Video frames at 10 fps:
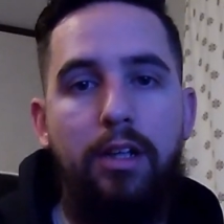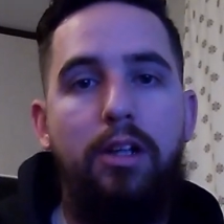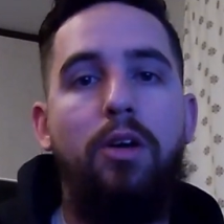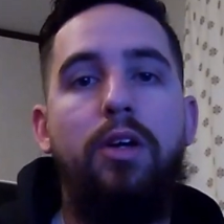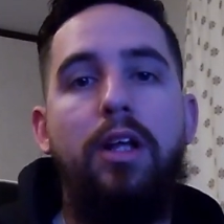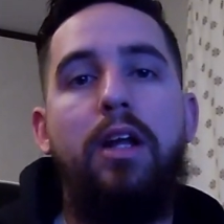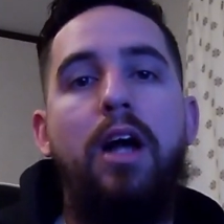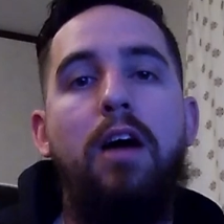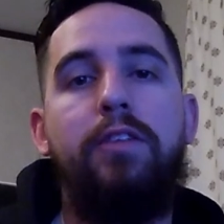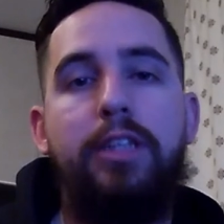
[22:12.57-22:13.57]
And then
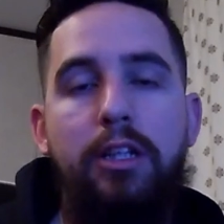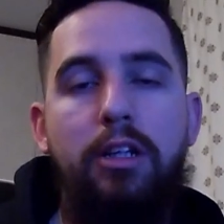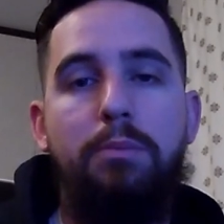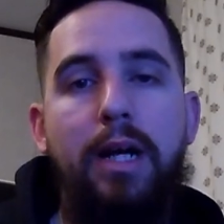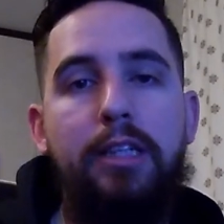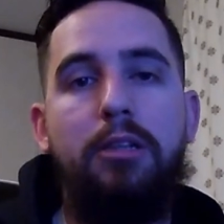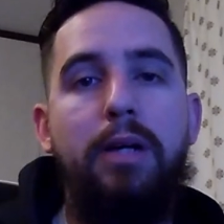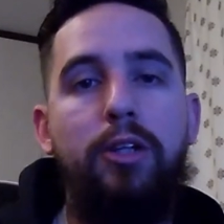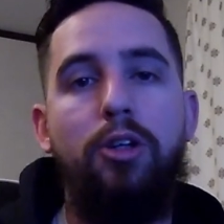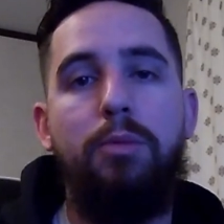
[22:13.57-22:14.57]
obviously you can pay
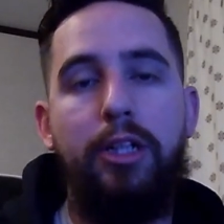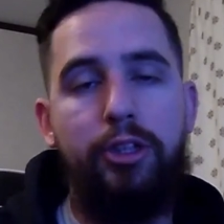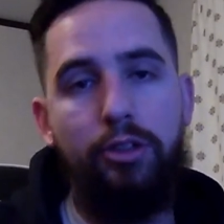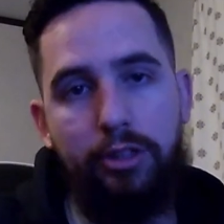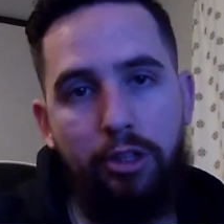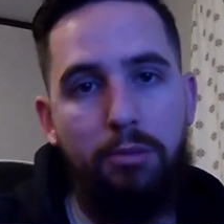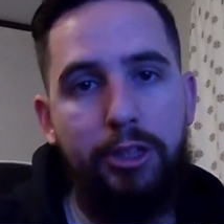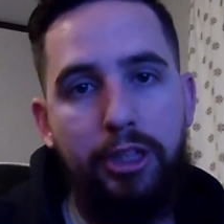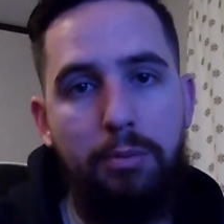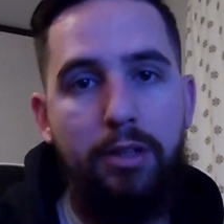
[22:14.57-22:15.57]
somebody to do it, but it's usually going to
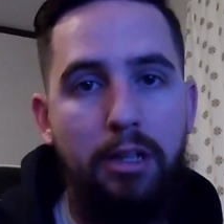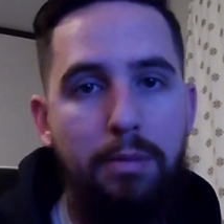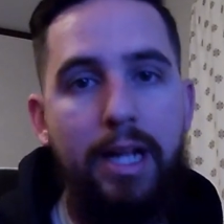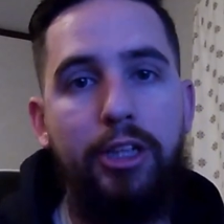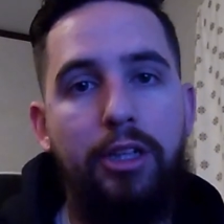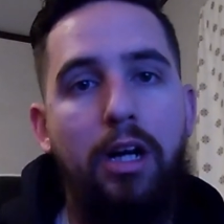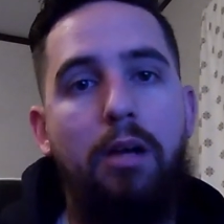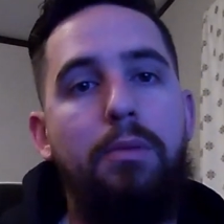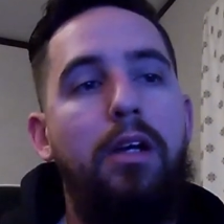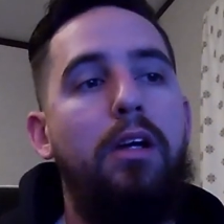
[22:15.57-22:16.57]
be cheaper than a paint job.